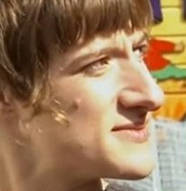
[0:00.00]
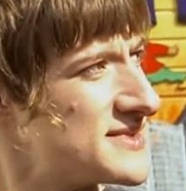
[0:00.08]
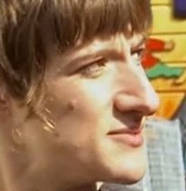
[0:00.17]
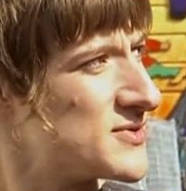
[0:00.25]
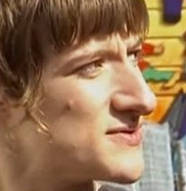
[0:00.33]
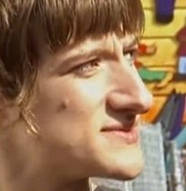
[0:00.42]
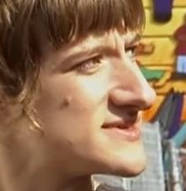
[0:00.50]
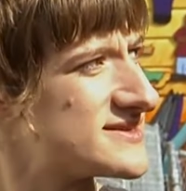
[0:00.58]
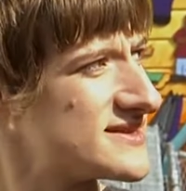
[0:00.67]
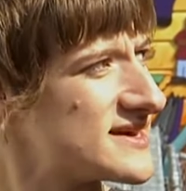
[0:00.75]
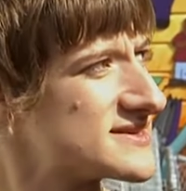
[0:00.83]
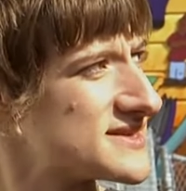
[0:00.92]
the most
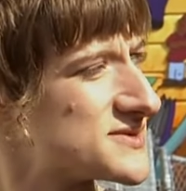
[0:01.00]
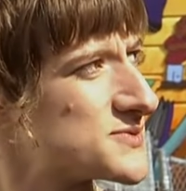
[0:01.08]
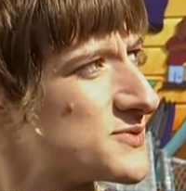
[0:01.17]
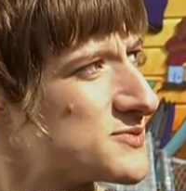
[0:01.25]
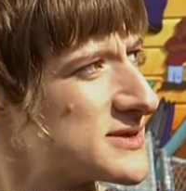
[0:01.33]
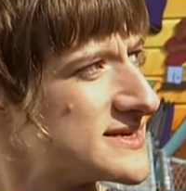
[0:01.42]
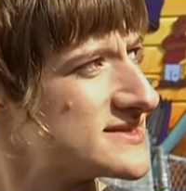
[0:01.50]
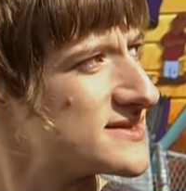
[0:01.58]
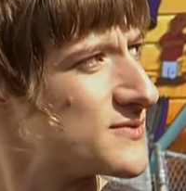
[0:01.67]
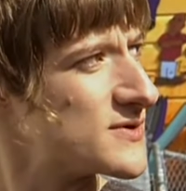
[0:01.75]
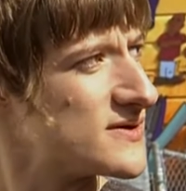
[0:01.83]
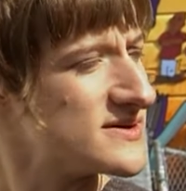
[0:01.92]
accessible place in the
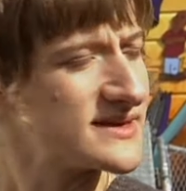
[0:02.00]
world.